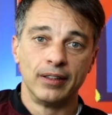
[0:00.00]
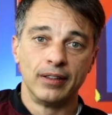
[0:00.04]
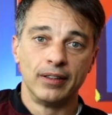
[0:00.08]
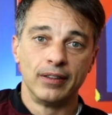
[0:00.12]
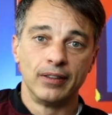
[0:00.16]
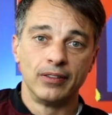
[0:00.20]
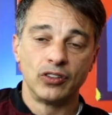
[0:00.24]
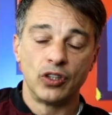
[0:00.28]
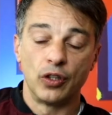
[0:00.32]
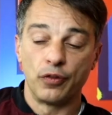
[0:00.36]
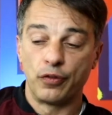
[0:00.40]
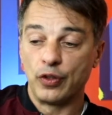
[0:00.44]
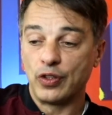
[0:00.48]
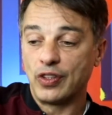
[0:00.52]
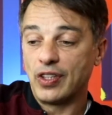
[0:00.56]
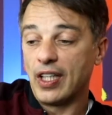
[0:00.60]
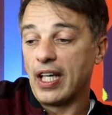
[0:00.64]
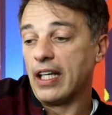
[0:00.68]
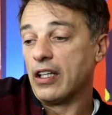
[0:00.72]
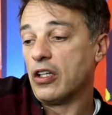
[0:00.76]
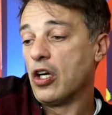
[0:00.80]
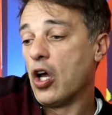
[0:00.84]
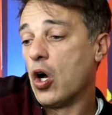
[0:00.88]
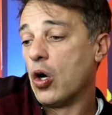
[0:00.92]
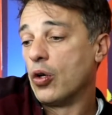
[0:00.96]
So if you're
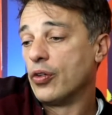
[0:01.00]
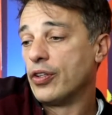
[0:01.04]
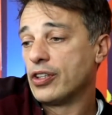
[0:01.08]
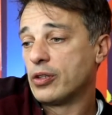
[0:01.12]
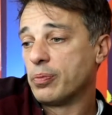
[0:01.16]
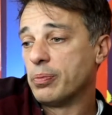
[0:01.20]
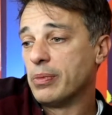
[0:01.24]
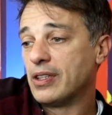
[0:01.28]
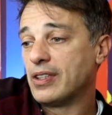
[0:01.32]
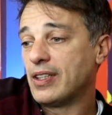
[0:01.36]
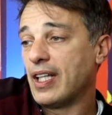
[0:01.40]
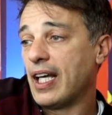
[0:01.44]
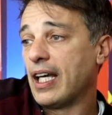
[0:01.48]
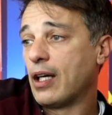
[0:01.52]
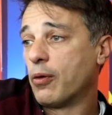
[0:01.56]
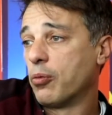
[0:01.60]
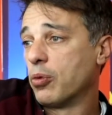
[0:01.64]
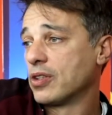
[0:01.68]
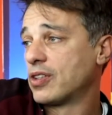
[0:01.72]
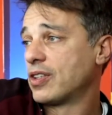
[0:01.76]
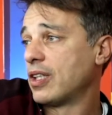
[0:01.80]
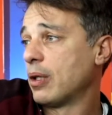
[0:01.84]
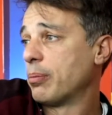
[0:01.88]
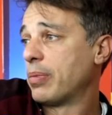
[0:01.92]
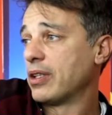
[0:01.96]
saying, no, this mistake
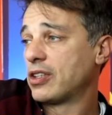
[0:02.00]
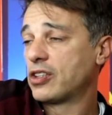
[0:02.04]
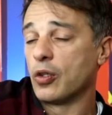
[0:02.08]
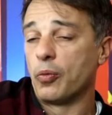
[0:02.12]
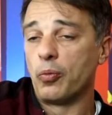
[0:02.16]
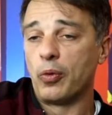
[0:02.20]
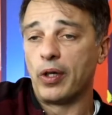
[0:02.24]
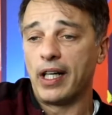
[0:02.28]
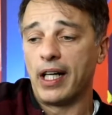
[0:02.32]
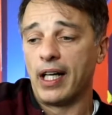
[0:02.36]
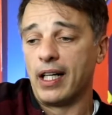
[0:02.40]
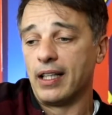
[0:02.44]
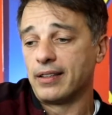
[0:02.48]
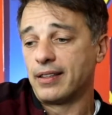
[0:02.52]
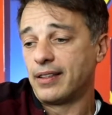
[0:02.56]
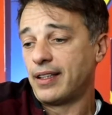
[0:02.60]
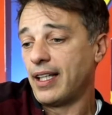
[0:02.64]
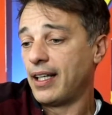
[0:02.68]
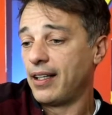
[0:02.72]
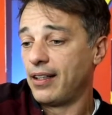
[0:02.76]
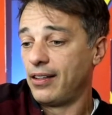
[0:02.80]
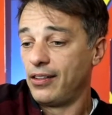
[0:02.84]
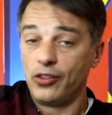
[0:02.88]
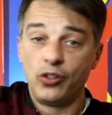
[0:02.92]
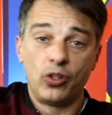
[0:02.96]
was done by someone else,
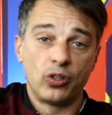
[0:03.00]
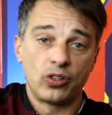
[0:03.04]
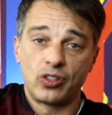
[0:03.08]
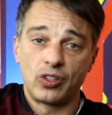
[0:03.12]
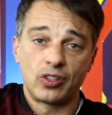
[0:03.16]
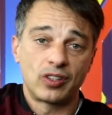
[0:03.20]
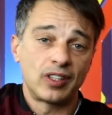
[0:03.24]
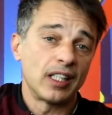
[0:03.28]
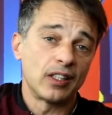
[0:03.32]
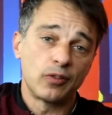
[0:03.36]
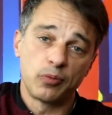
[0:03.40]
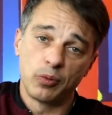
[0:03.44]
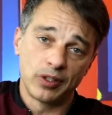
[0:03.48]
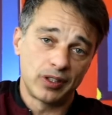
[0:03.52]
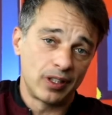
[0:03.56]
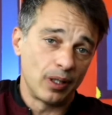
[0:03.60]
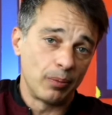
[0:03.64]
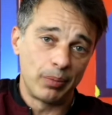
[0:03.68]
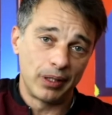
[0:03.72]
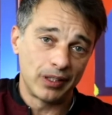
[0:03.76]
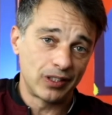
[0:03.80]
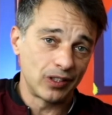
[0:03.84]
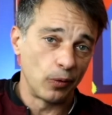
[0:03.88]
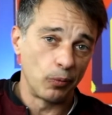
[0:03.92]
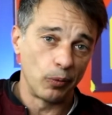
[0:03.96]
then your success was done
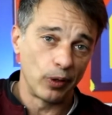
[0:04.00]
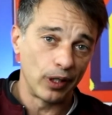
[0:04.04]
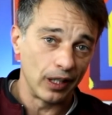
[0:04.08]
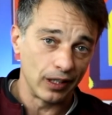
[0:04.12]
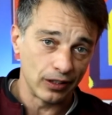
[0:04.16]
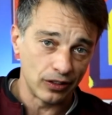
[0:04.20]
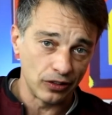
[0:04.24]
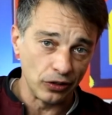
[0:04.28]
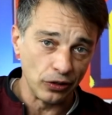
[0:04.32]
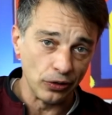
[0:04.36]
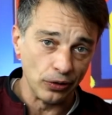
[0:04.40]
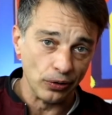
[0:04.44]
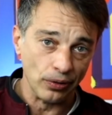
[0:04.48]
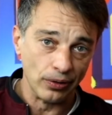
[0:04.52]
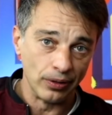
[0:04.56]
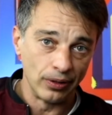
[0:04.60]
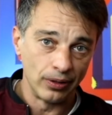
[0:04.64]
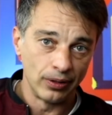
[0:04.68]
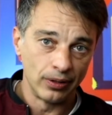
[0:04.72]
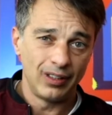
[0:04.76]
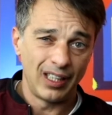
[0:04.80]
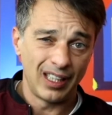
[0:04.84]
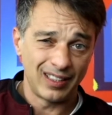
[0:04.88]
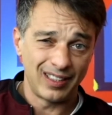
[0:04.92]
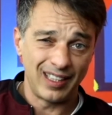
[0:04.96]
by someone else too.
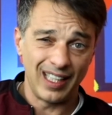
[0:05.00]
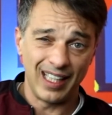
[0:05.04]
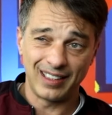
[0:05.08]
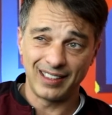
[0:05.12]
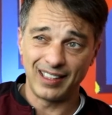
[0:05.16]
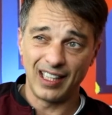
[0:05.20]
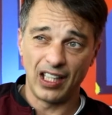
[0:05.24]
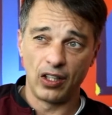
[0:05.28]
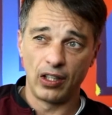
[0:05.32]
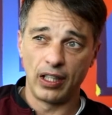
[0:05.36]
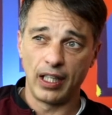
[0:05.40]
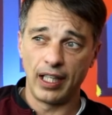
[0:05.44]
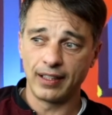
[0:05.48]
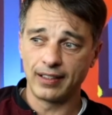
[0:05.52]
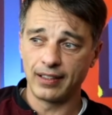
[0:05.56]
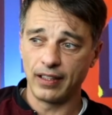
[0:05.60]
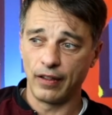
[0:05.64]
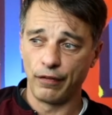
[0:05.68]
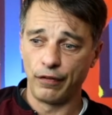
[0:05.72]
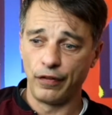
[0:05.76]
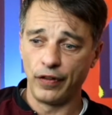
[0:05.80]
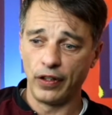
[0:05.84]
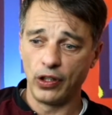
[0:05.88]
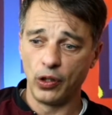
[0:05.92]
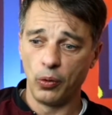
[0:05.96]
Does that sound like
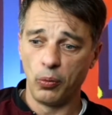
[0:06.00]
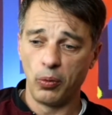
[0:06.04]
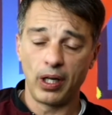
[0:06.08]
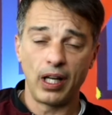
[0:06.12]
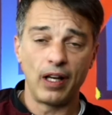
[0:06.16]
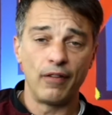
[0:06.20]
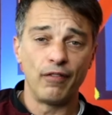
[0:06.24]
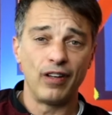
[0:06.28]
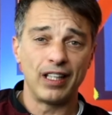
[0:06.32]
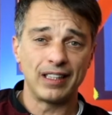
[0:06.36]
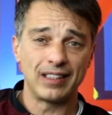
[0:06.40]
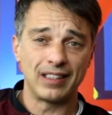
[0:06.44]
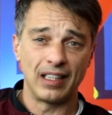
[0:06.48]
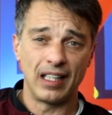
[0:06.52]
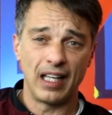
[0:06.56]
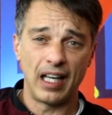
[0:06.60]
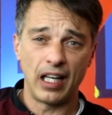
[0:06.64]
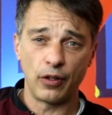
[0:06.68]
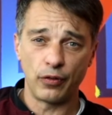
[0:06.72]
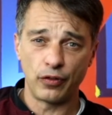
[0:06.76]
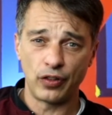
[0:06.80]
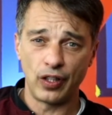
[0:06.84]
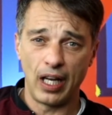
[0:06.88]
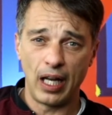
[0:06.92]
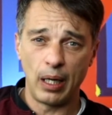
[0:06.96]
something you want to invest a lot
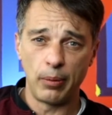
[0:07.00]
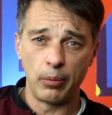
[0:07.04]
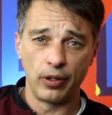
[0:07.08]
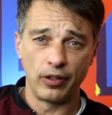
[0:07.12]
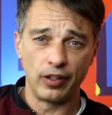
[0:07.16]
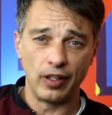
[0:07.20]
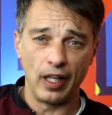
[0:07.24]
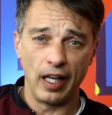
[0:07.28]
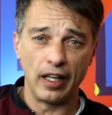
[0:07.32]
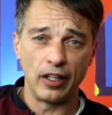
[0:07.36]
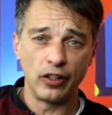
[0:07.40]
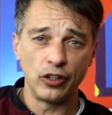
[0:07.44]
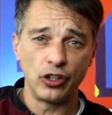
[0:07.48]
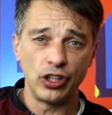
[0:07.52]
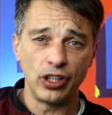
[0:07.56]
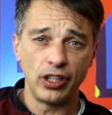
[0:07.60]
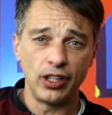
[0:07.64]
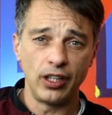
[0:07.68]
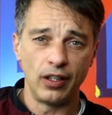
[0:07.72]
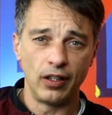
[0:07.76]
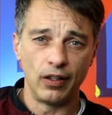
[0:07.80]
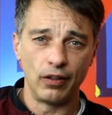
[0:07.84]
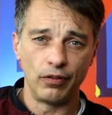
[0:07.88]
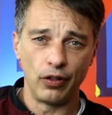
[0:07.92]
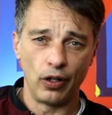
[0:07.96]
of time and
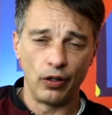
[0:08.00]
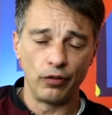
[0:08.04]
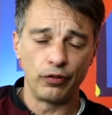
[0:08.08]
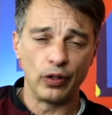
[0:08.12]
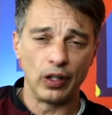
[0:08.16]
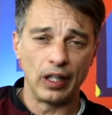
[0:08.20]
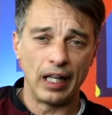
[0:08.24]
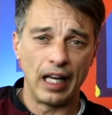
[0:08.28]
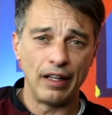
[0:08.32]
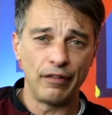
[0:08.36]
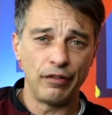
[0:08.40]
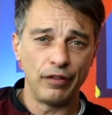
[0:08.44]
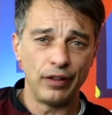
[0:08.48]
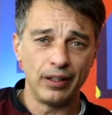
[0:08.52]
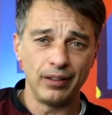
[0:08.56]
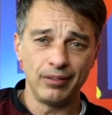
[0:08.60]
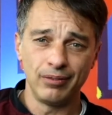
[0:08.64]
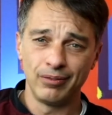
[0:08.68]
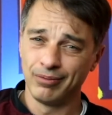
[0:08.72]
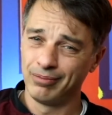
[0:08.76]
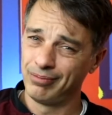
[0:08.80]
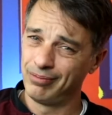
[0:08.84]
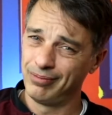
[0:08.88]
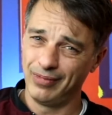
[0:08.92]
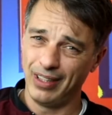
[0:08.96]
energy of your life
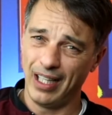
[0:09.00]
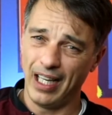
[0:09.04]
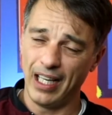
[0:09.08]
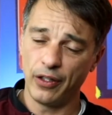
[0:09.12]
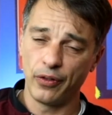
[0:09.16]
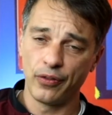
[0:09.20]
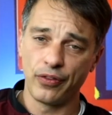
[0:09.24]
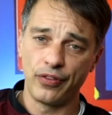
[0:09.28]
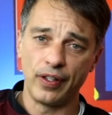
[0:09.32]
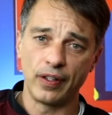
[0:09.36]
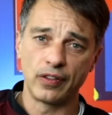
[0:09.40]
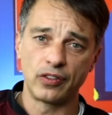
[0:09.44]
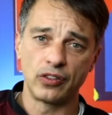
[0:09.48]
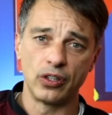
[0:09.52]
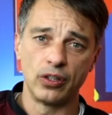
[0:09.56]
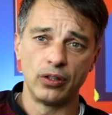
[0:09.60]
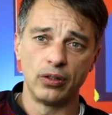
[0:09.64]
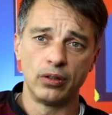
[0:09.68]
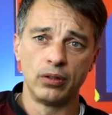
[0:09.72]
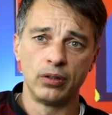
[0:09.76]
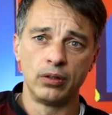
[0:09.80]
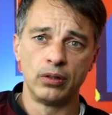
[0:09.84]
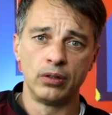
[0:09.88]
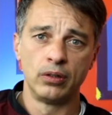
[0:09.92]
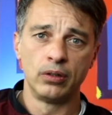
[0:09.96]
in? I don't think
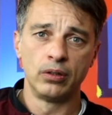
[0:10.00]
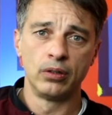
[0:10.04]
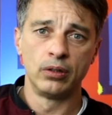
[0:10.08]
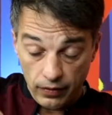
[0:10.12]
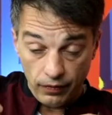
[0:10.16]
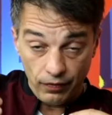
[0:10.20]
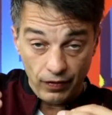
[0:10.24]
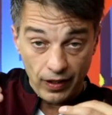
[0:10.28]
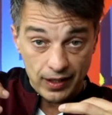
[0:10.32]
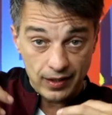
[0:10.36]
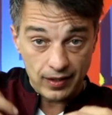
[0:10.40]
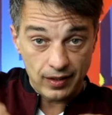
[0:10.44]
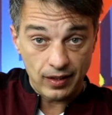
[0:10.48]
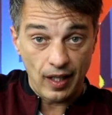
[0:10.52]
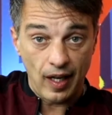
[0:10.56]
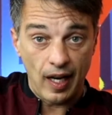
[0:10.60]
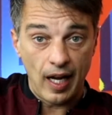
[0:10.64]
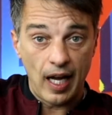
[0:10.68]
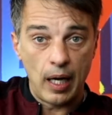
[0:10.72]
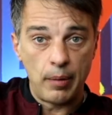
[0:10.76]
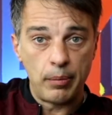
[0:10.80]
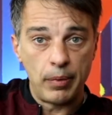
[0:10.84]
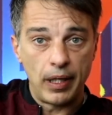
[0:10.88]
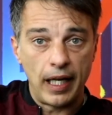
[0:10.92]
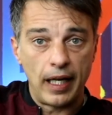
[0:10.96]
so. Invest
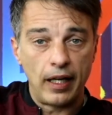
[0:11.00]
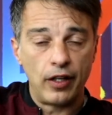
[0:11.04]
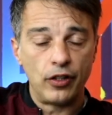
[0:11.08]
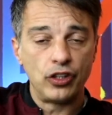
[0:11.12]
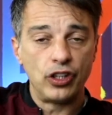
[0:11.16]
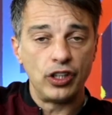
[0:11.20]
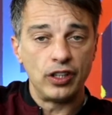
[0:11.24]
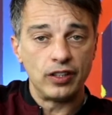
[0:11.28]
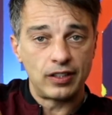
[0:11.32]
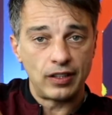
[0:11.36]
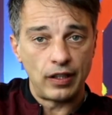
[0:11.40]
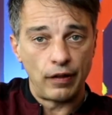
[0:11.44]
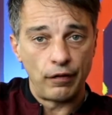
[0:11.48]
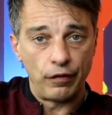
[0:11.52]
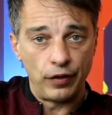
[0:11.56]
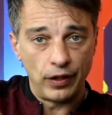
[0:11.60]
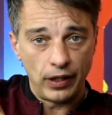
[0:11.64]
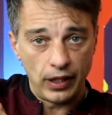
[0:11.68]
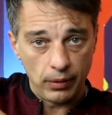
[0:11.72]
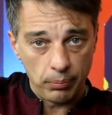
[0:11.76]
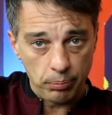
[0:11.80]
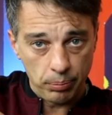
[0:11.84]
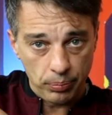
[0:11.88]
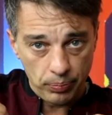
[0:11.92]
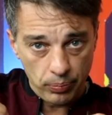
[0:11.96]
time and energy in something
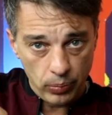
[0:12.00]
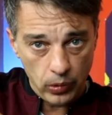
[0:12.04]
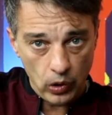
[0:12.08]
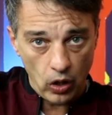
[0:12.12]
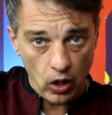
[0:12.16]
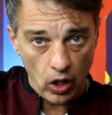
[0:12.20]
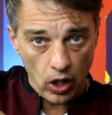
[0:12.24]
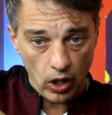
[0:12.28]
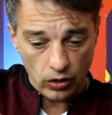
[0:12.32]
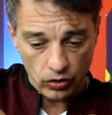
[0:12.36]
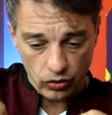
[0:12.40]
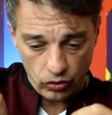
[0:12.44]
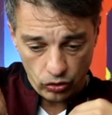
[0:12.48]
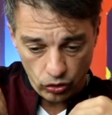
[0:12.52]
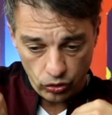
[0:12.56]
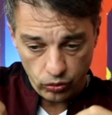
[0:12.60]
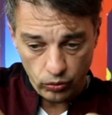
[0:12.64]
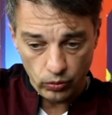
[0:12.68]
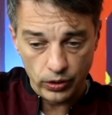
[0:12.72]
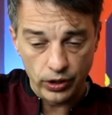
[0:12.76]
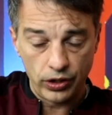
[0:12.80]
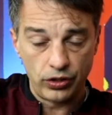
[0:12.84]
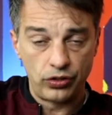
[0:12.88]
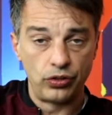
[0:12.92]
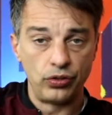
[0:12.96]
that belongs
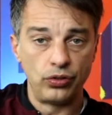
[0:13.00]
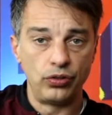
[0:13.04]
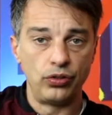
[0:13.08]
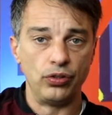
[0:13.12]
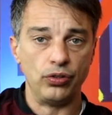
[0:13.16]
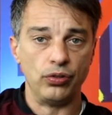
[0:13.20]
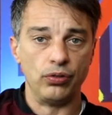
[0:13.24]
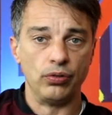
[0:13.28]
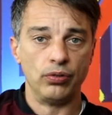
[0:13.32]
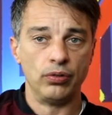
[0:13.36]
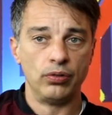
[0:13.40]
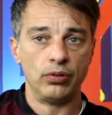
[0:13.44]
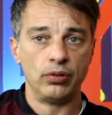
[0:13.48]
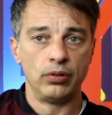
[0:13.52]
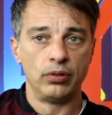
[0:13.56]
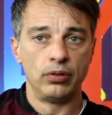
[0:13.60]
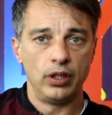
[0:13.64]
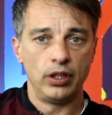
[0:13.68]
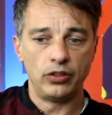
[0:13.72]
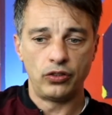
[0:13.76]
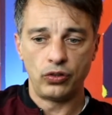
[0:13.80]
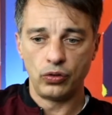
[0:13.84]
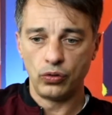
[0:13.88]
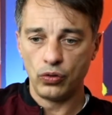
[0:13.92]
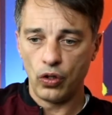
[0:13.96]
truly to you
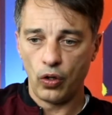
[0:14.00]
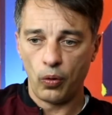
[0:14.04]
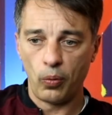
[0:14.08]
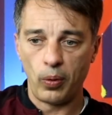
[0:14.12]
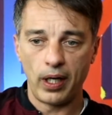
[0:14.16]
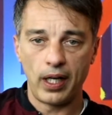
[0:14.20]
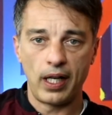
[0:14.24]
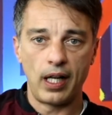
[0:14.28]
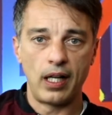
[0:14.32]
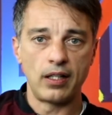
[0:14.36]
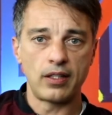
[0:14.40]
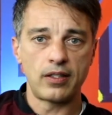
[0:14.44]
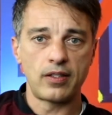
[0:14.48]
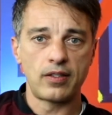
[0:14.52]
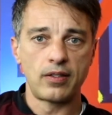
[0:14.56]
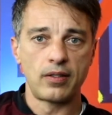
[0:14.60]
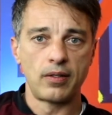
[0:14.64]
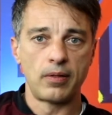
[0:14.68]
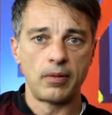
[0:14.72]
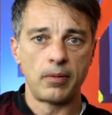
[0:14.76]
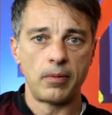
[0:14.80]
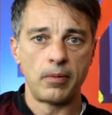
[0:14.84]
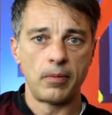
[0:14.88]
and to no one else.